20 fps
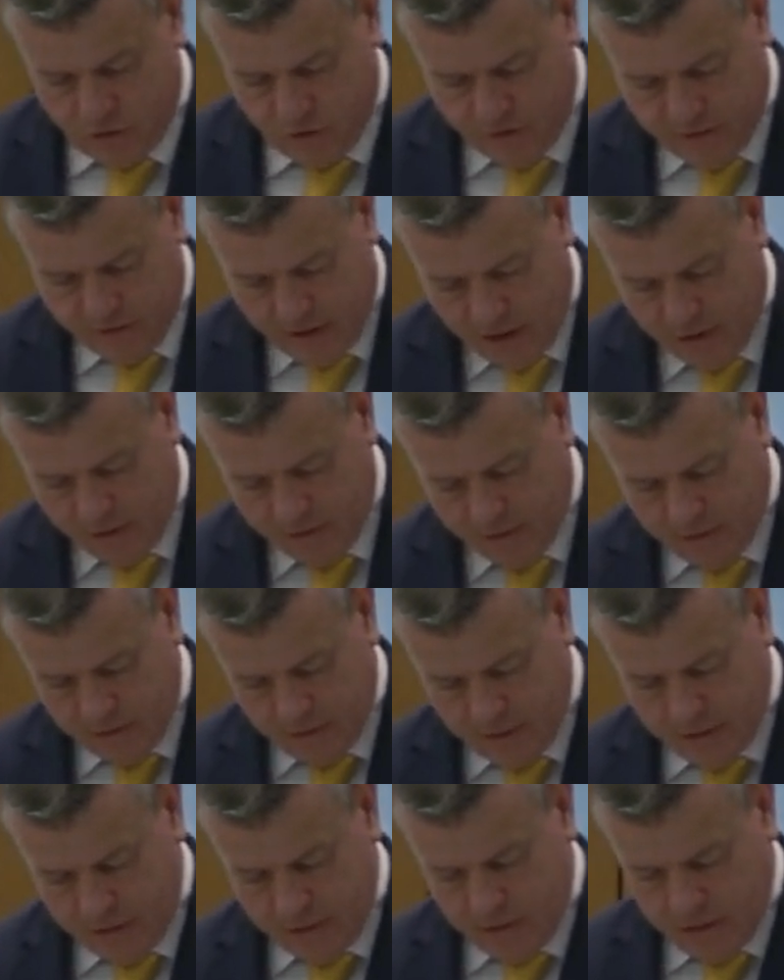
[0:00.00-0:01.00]
Northern Ireland.
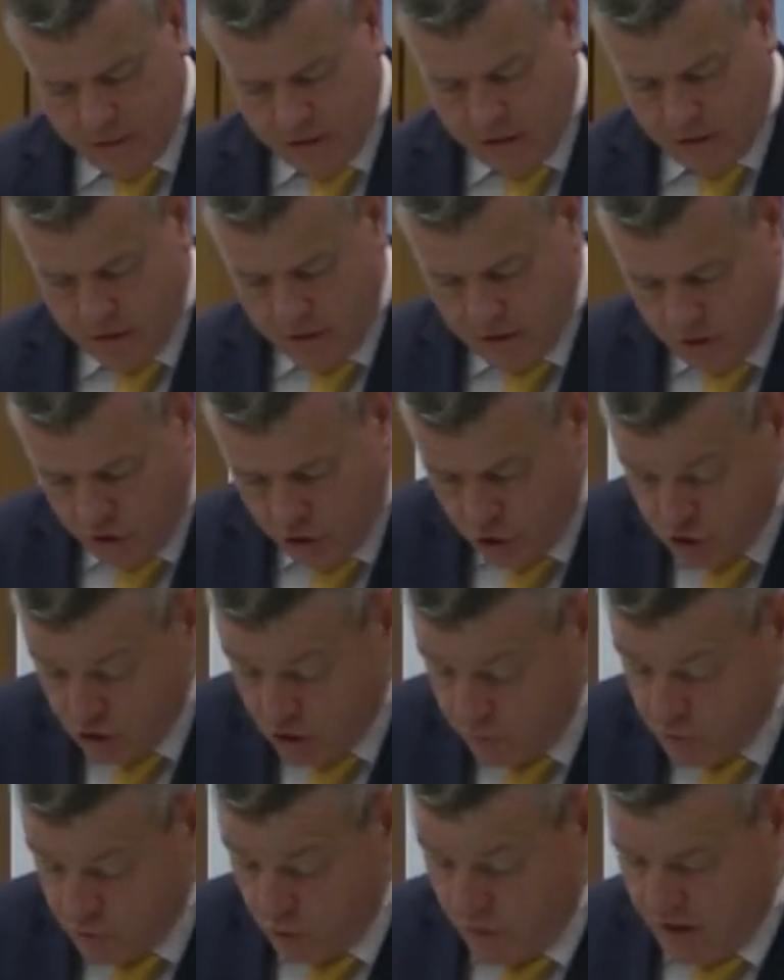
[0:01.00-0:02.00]
The news
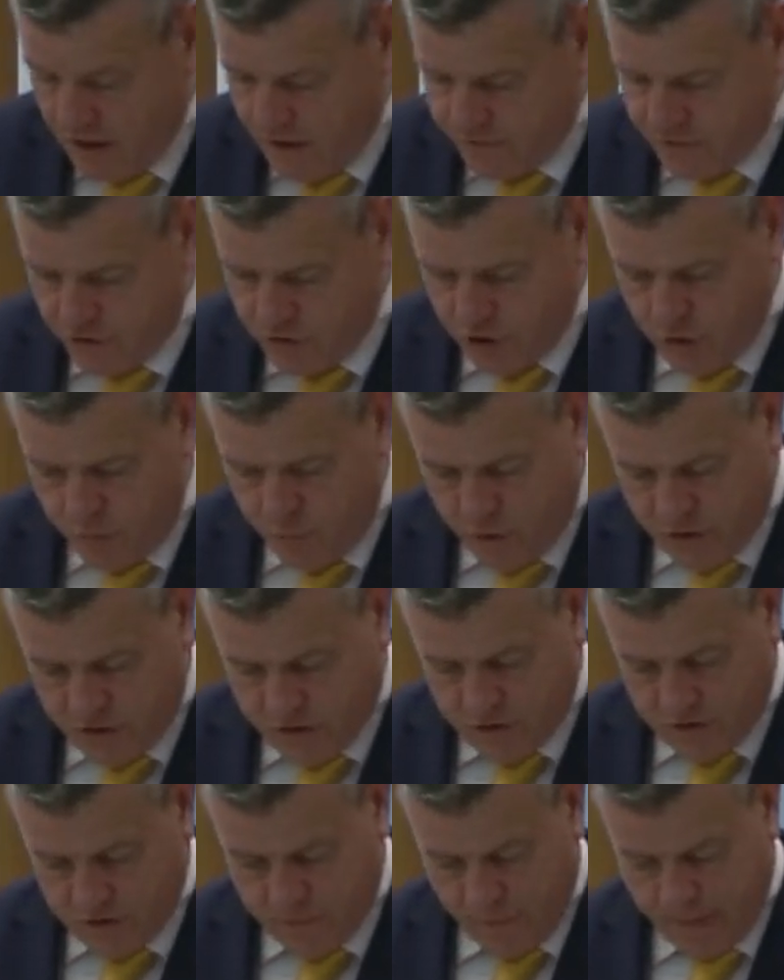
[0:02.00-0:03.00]
comes only after 2
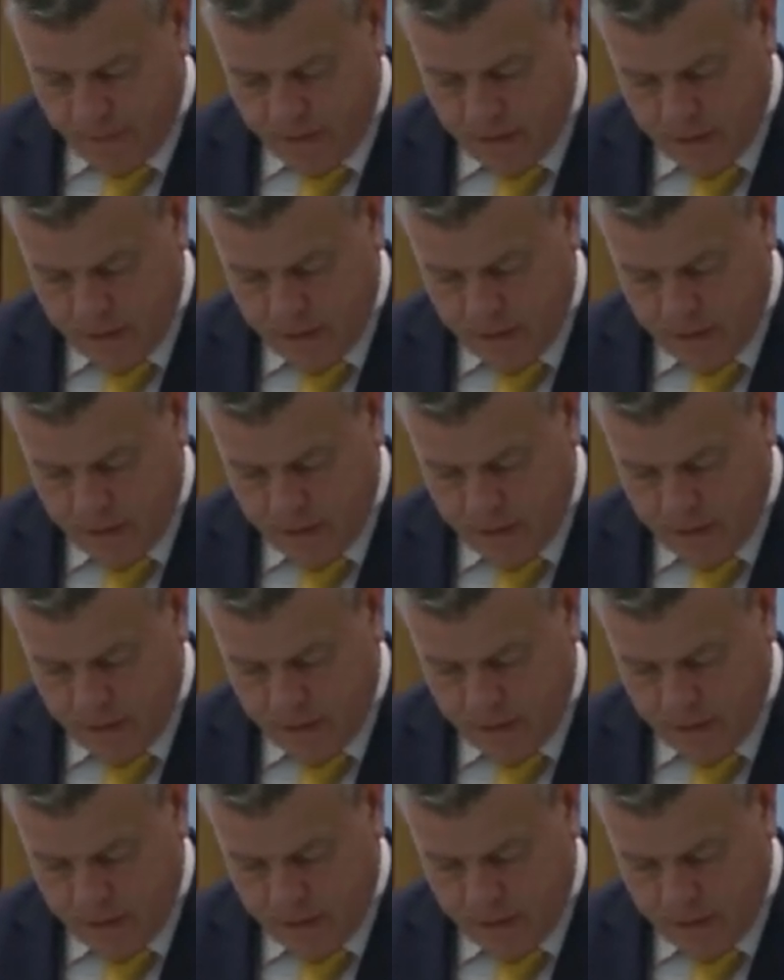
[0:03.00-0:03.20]
months,